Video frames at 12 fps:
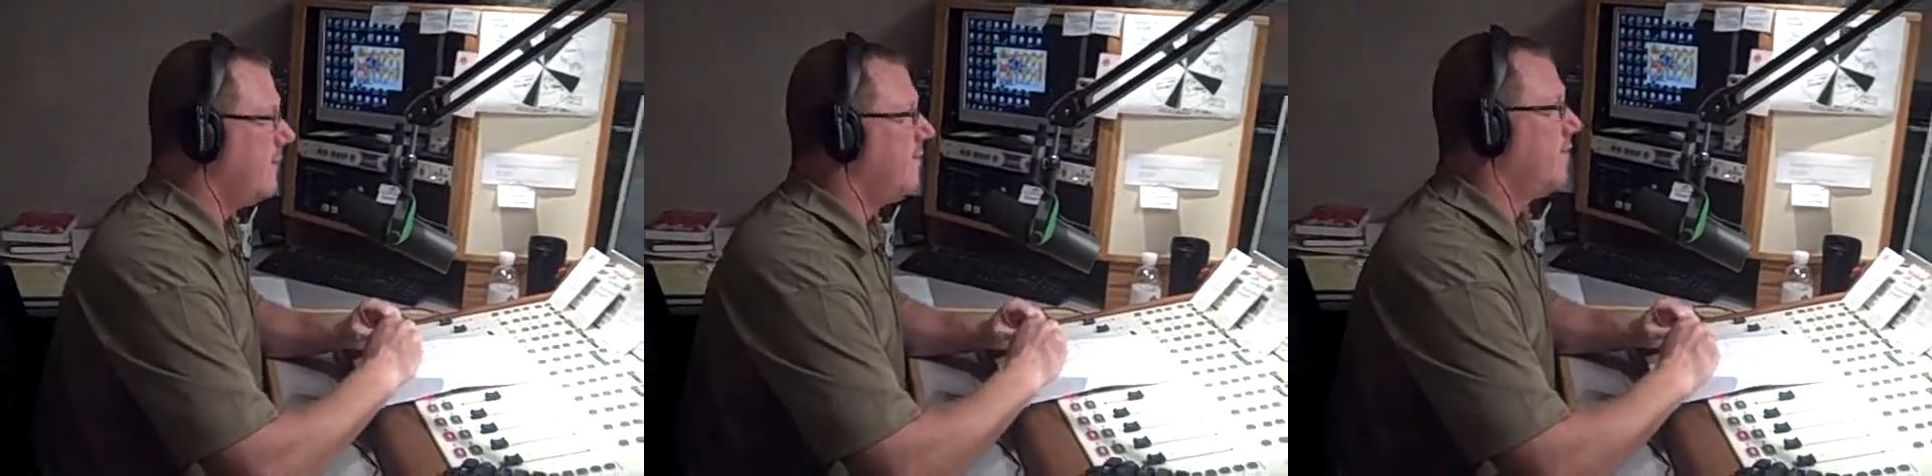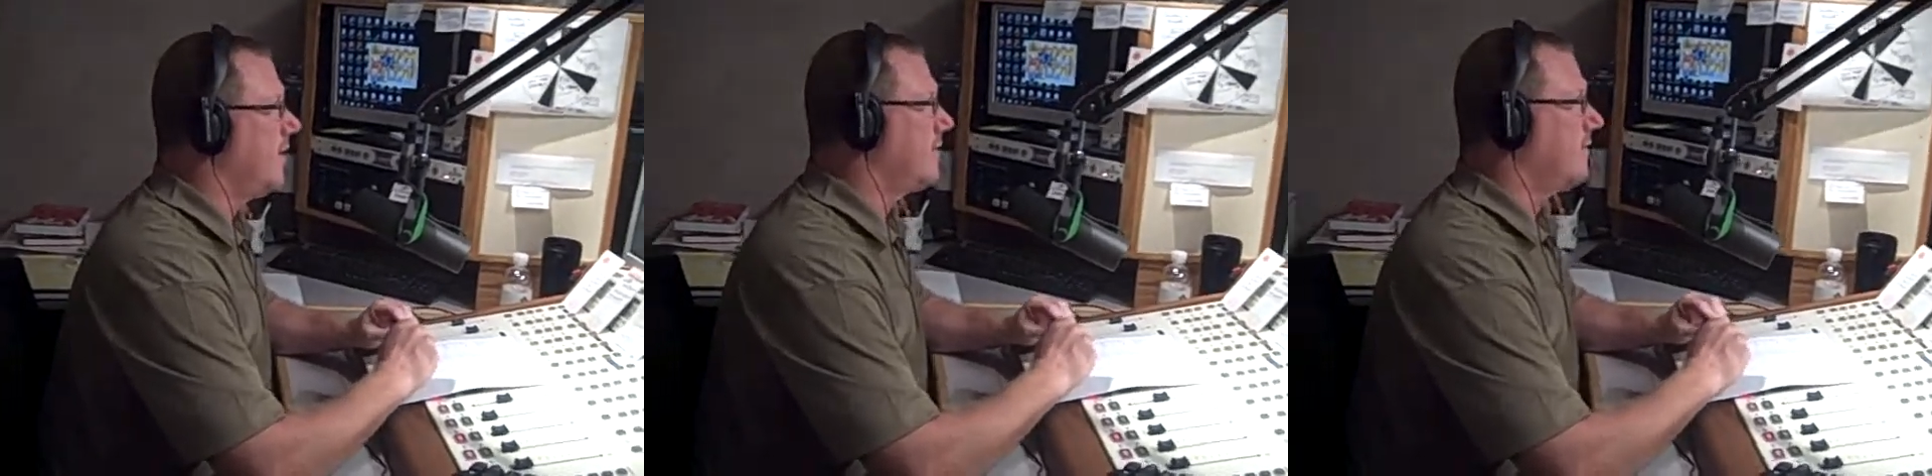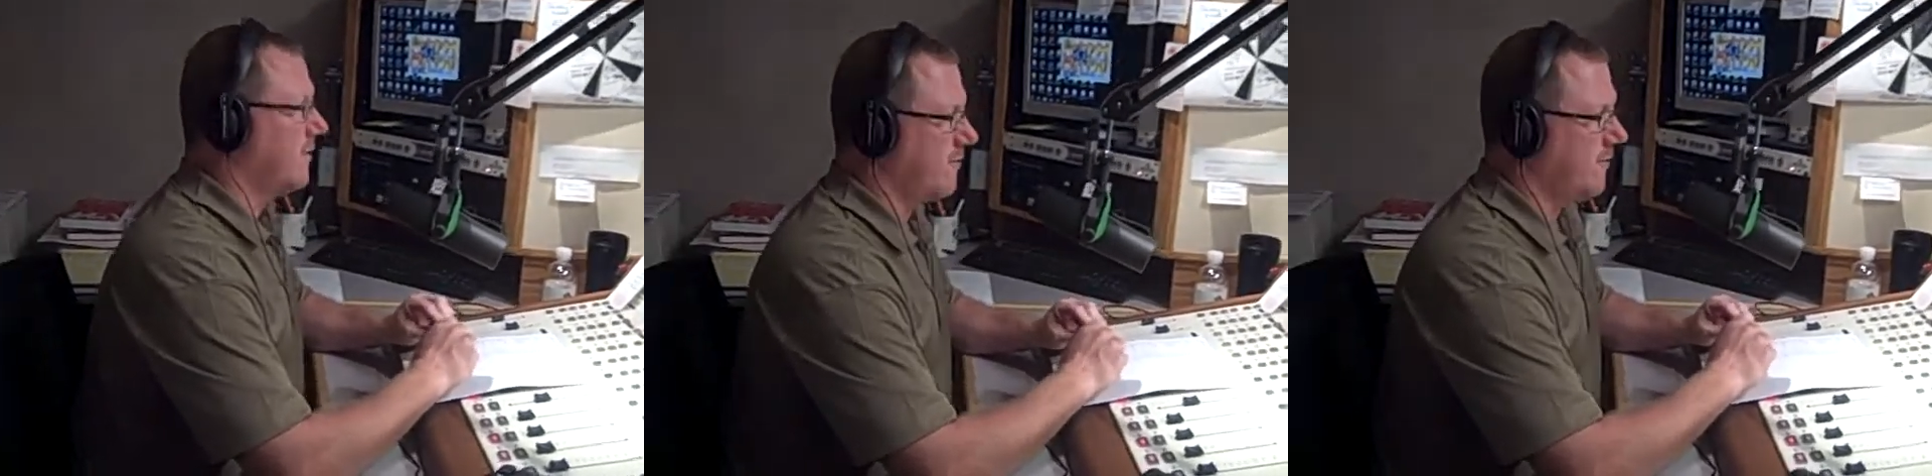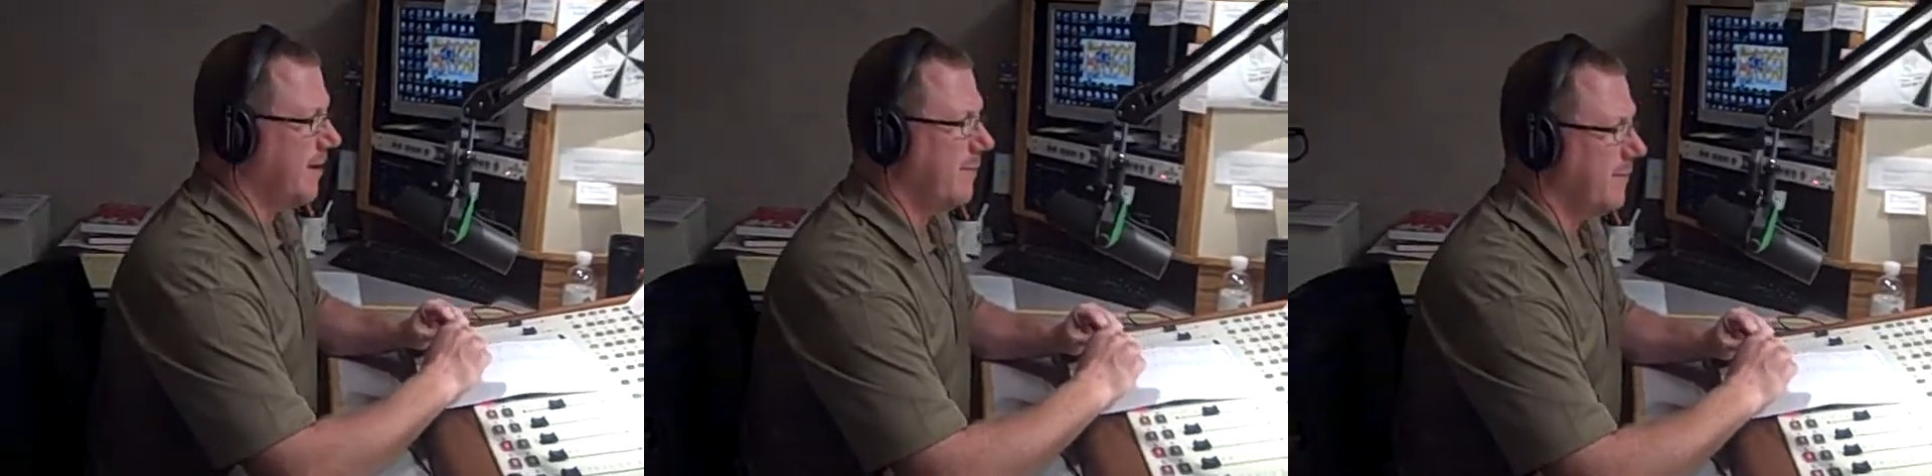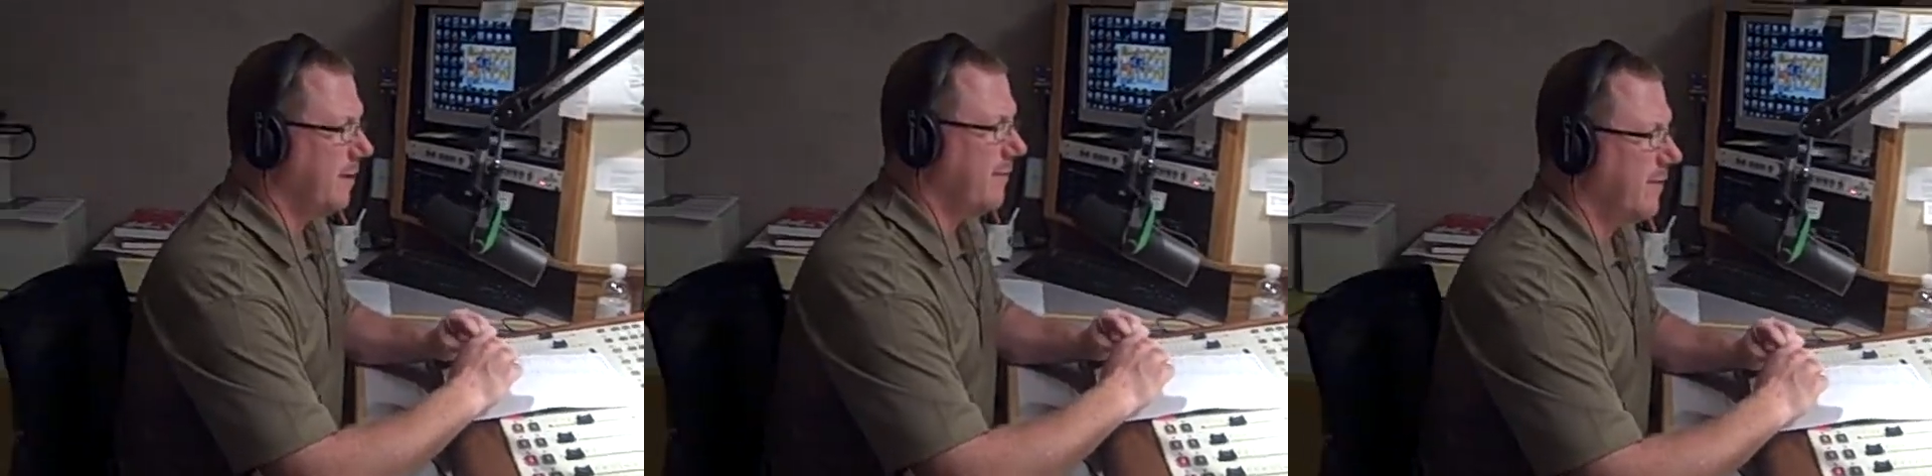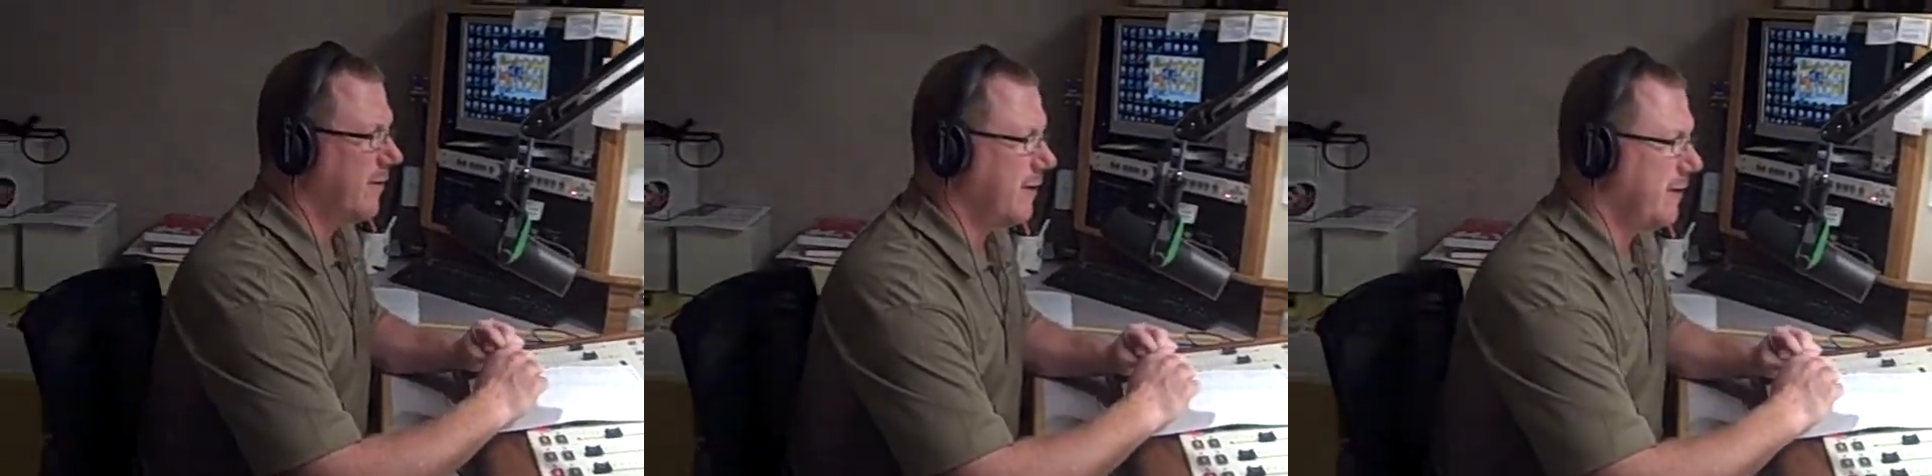Justice Graham, not
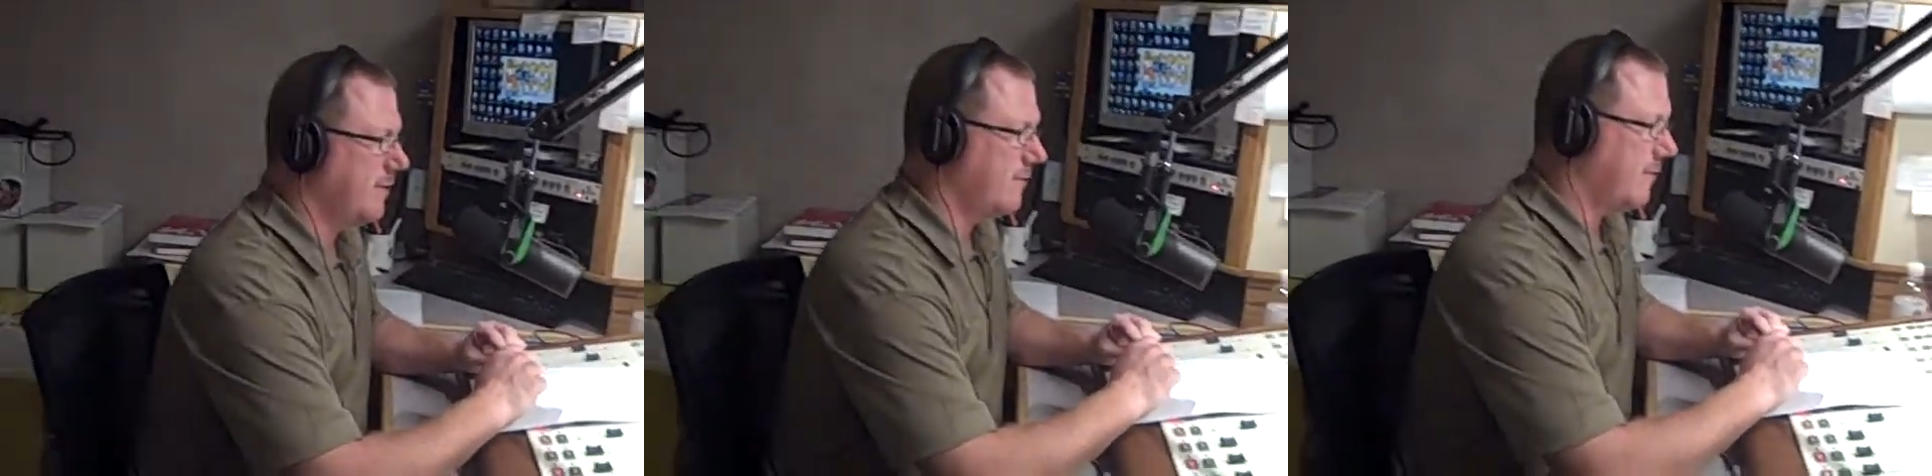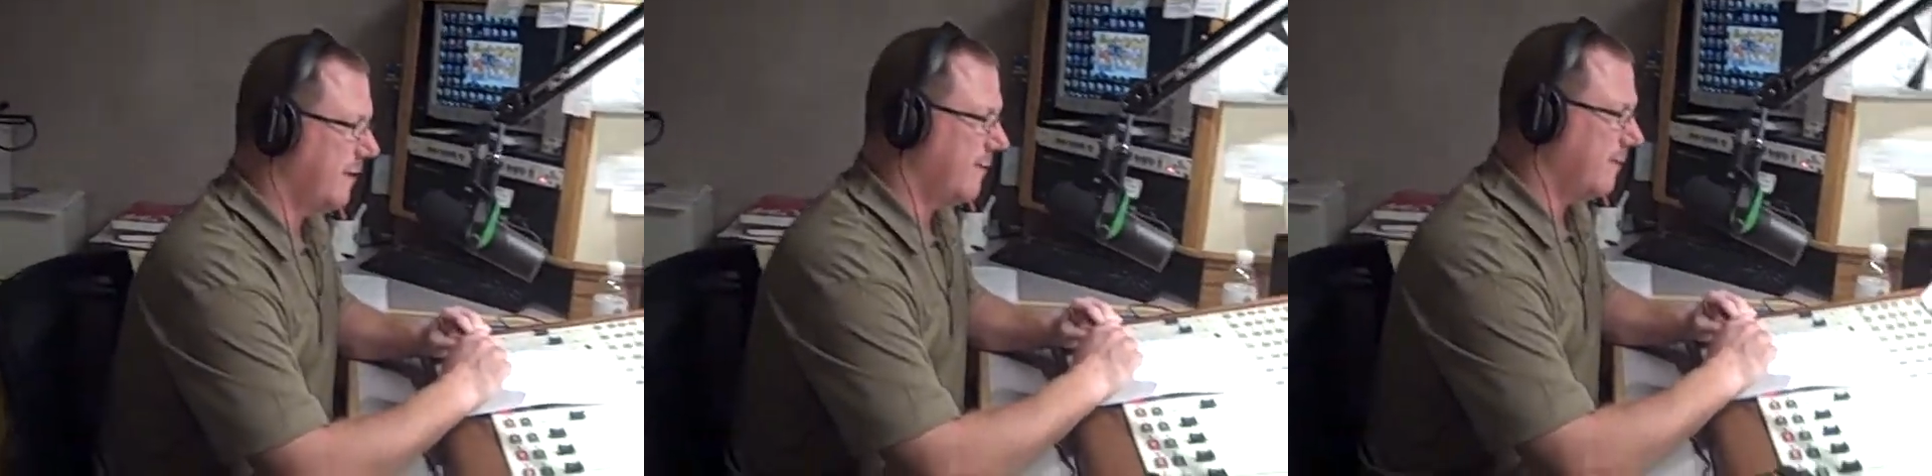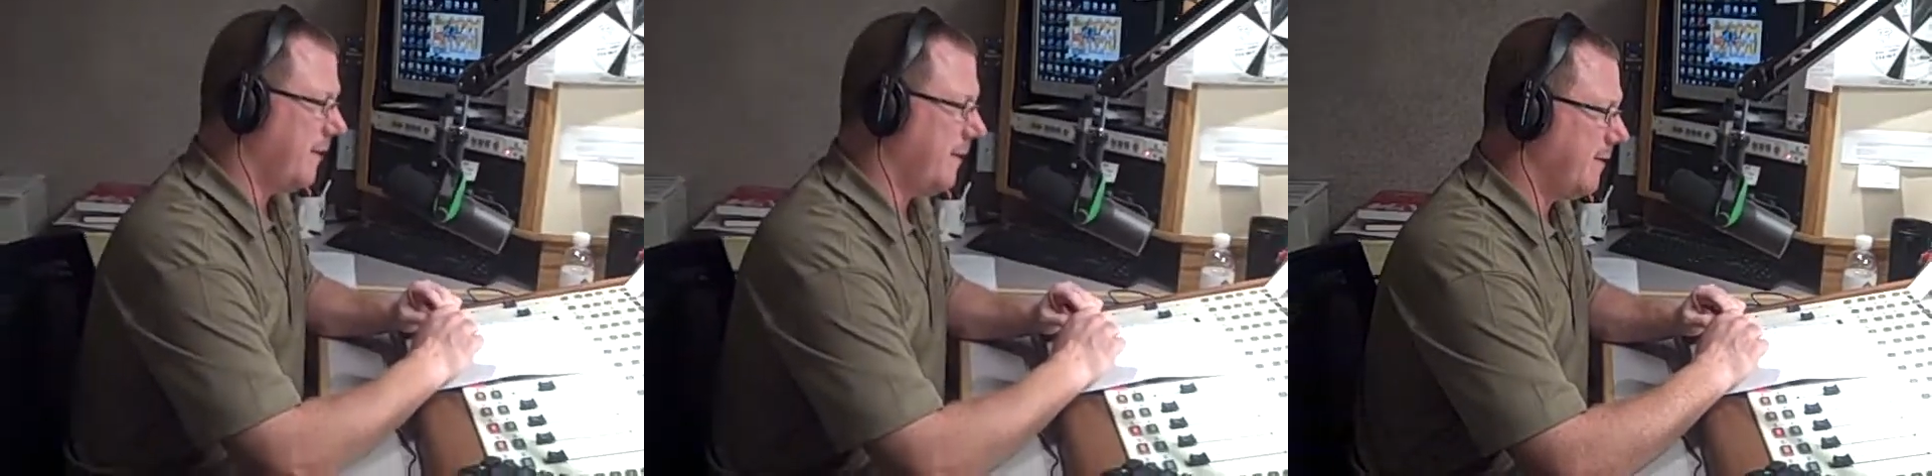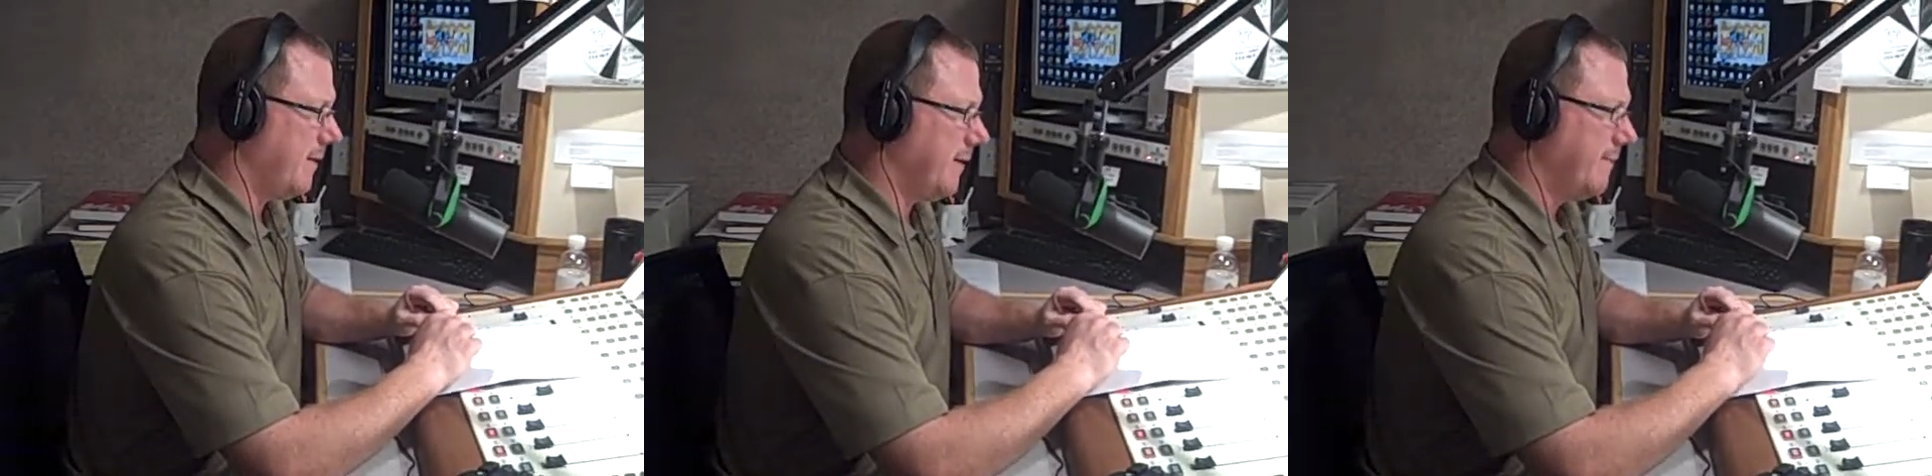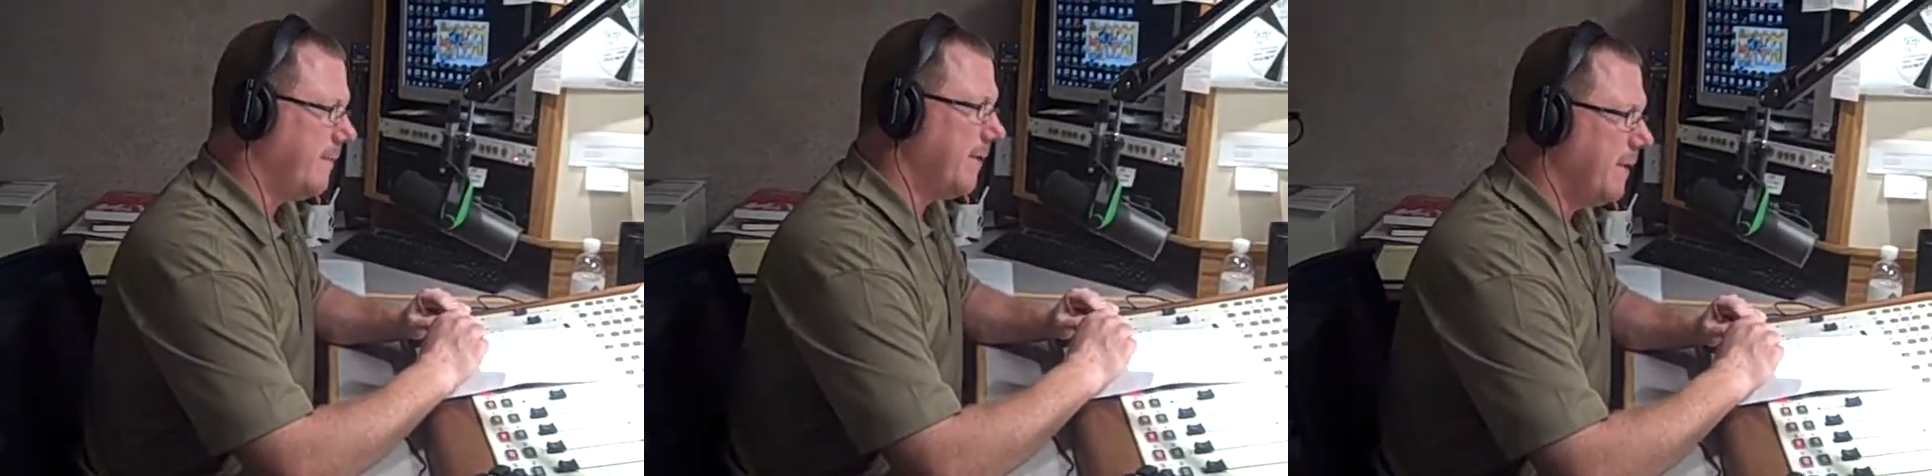Marquise Graham, right?